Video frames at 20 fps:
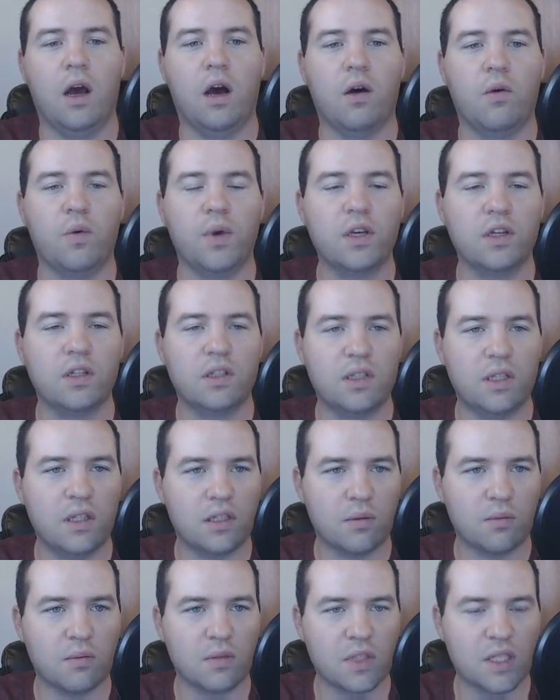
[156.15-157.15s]
we could see
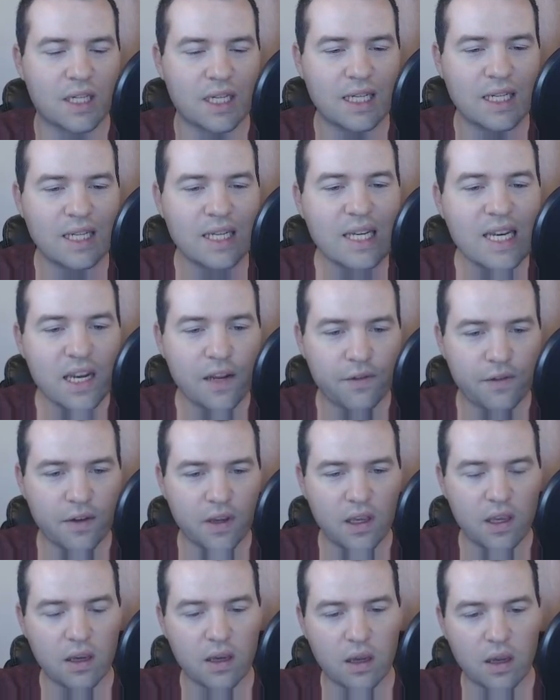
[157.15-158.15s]
some
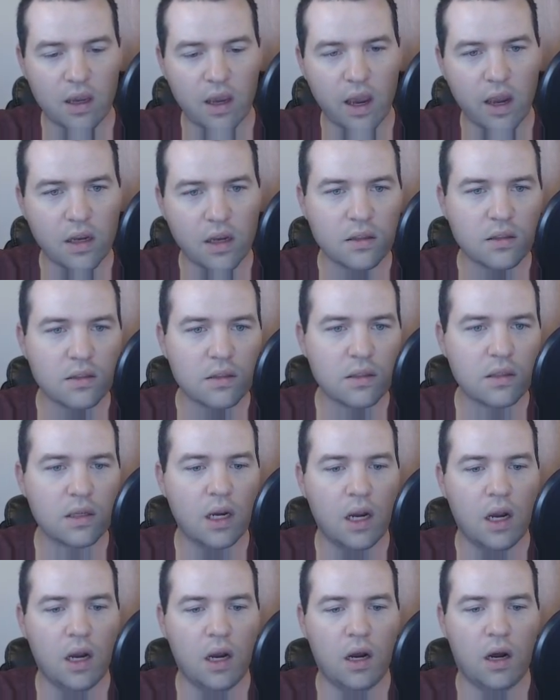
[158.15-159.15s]
significant gains
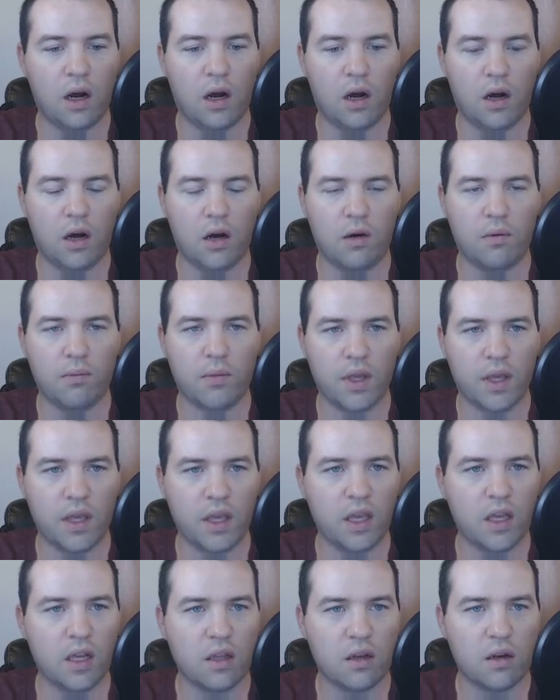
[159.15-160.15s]

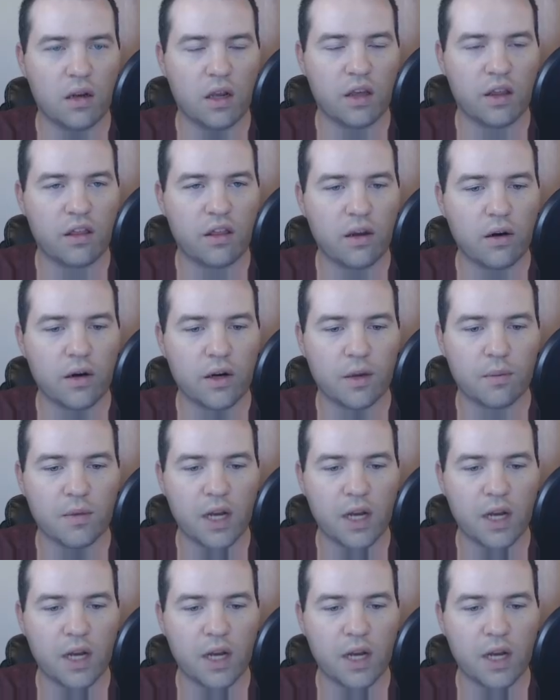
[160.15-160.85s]
in Ethereum.